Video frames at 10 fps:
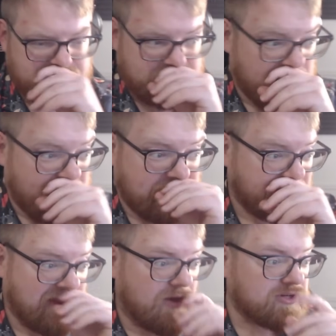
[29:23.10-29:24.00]
Okay,
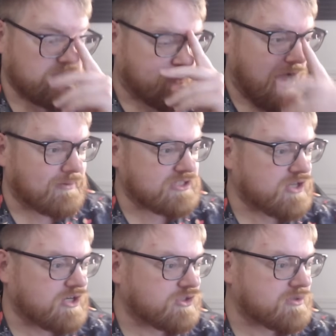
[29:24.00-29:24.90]
we should probably
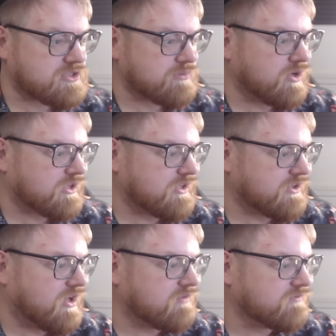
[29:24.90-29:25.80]
start doing some work here,
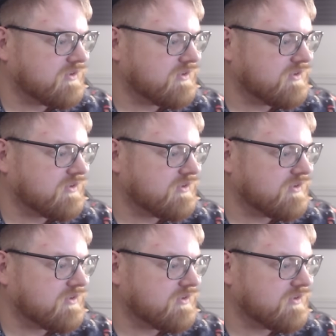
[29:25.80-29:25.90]
y'all.